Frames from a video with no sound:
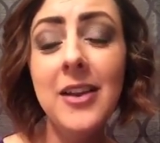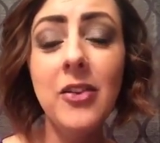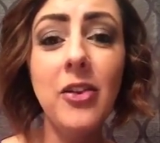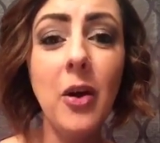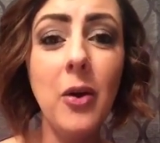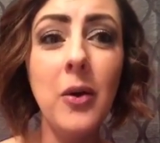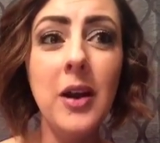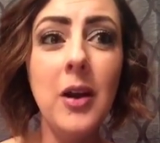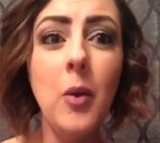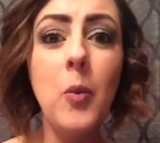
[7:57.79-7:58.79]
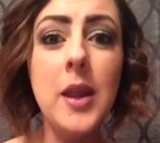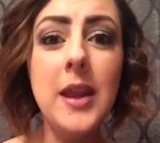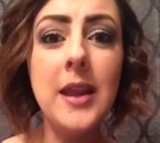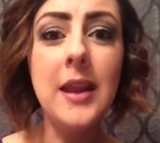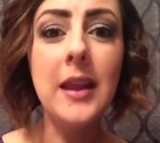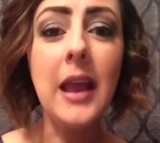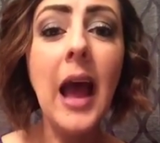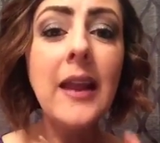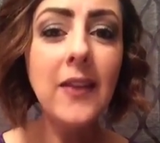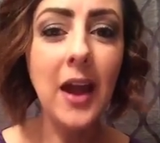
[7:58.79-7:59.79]
So we
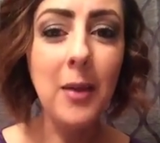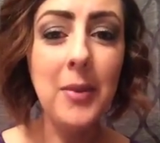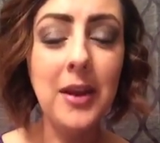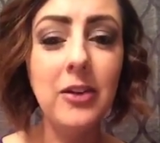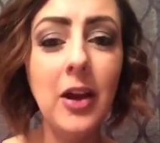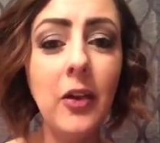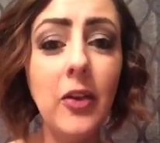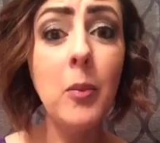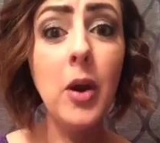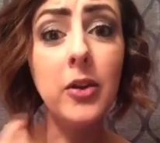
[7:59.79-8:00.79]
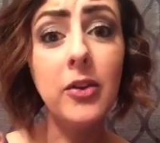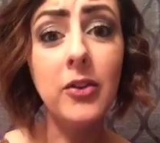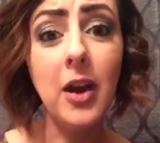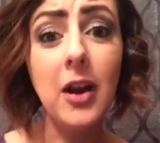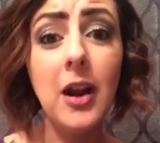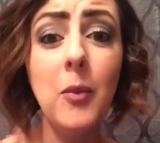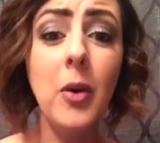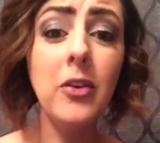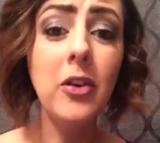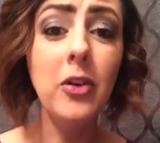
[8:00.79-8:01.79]
guide them and tell where to start and
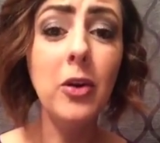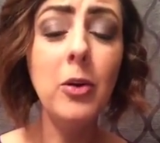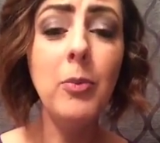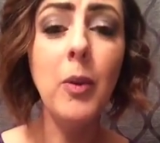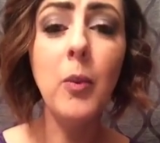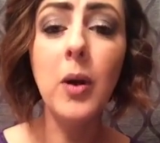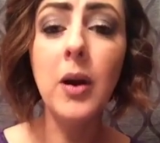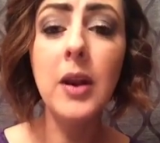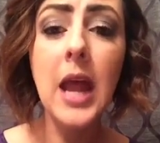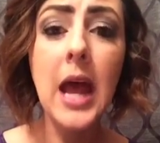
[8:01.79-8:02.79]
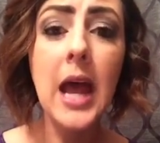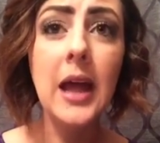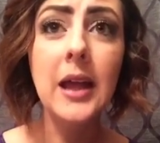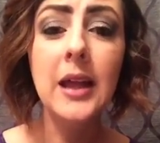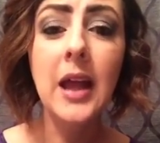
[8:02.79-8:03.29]
what to do, but we're not